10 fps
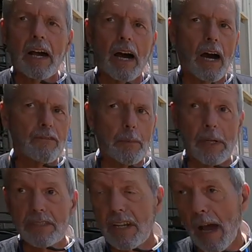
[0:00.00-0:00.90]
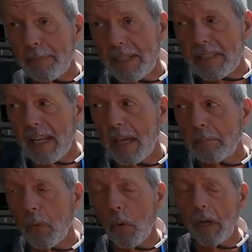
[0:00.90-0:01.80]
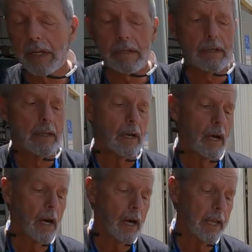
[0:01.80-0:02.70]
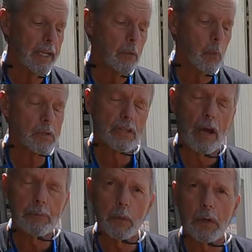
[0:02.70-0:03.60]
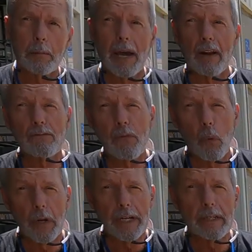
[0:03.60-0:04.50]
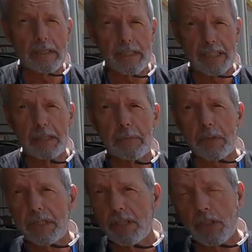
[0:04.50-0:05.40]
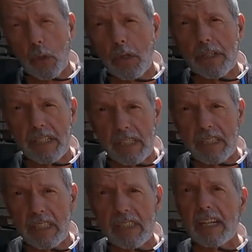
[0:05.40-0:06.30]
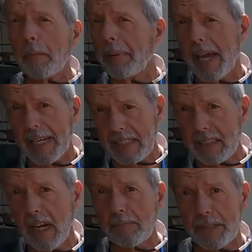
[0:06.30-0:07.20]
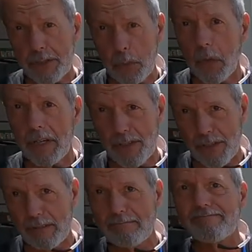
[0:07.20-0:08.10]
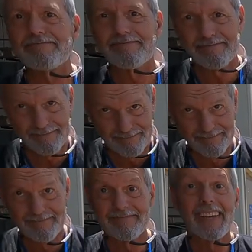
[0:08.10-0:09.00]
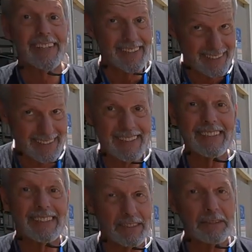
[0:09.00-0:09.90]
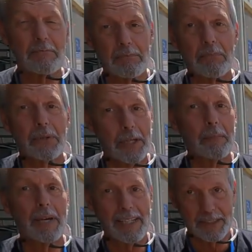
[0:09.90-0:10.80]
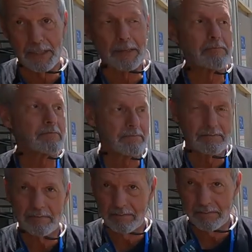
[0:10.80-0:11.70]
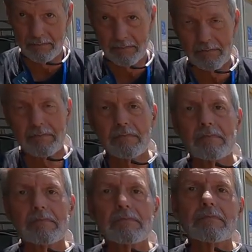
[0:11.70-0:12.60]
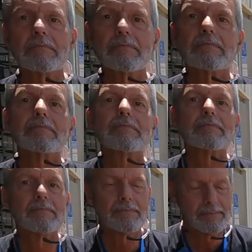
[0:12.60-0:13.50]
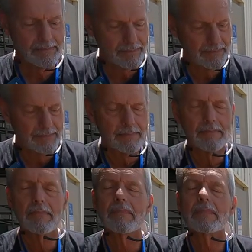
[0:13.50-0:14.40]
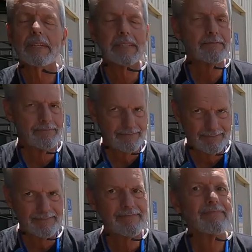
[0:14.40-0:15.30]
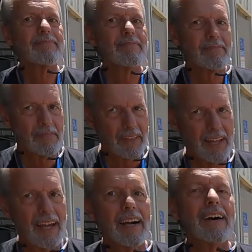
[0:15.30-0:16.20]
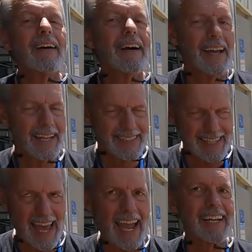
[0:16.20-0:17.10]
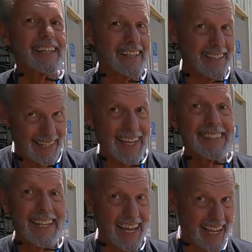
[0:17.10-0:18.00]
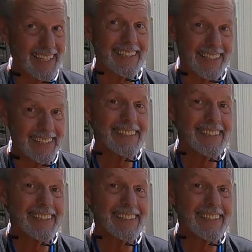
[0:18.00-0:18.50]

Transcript: Uh, from a stopping standpoint, uh, it will stop you in about a 40 to 60% shorter distance in a panic stop situation. Jesus. Yeah. Pretty amazing. Yeah, that's the difference between rear ending somebody and having a really bad day and just having a high heartbeat. Exactly, exactly.